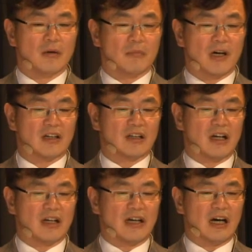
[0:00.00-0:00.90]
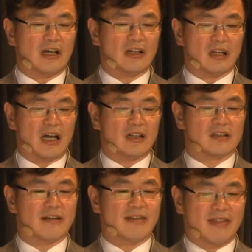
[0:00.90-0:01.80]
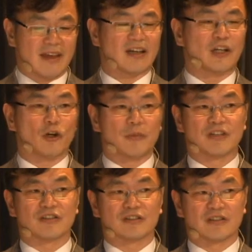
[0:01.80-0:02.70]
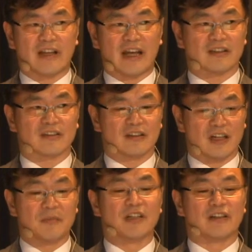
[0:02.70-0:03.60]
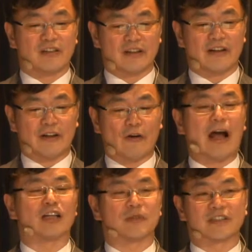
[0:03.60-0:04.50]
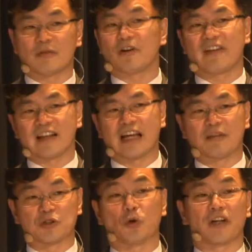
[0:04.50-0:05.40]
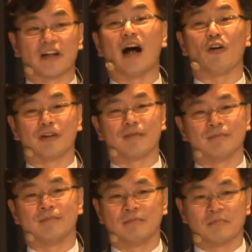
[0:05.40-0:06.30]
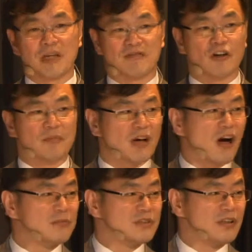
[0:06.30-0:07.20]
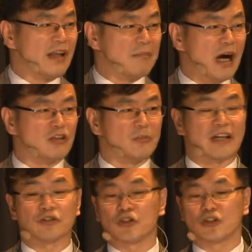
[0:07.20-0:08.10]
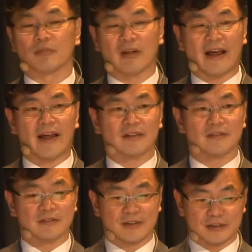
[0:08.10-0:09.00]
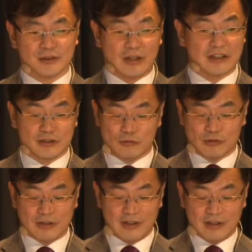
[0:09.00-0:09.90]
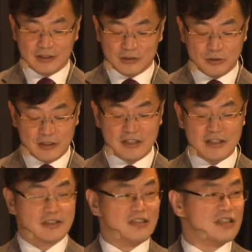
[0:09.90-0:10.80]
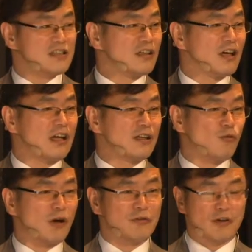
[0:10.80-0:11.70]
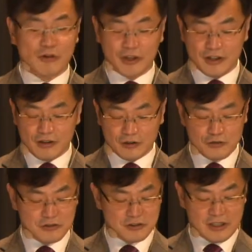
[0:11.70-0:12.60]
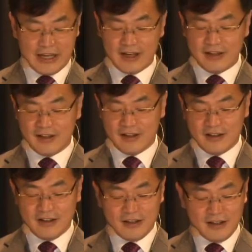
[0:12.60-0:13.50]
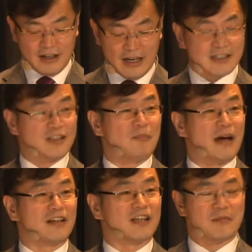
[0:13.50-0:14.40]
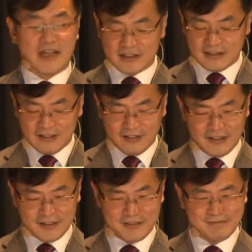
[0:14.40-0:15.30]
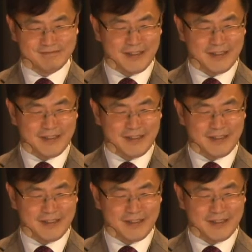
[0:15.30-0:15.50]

But I, I think it will be take, I mean, there has to be several things have to sort it out before it becomes a part of the execution plan. So that's, so this is, these are the kind of what we are working on to stay as competitive as Netherlands.